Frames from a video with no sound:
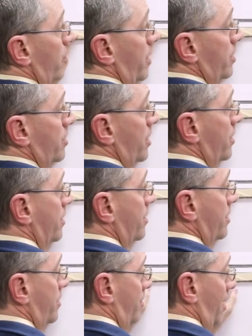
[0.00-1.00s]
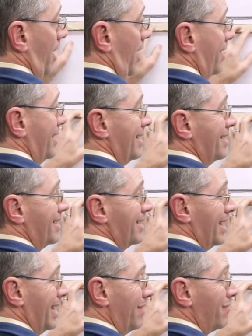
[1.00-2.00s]
we can see that this line
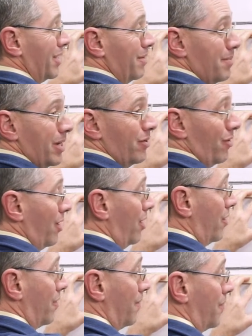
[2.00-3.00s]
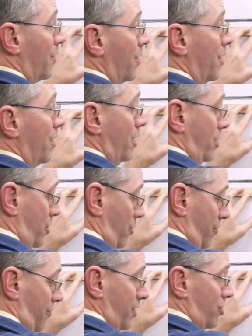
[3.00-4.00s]
isn't even a meter long. So
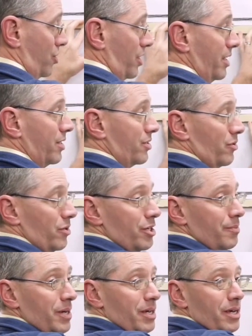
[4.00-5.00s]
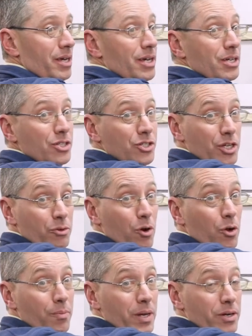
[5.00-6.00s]
officially it's going to be
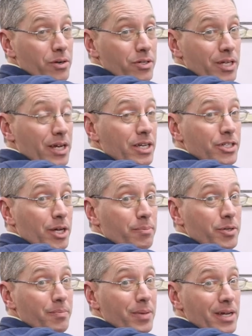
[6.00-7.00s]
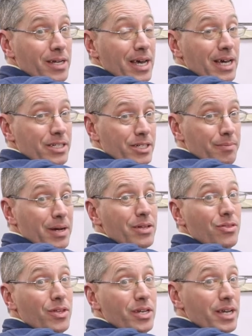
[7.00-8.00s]
0 meters, and it's up to me to
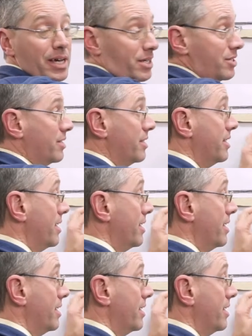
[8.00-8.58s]
estimate the next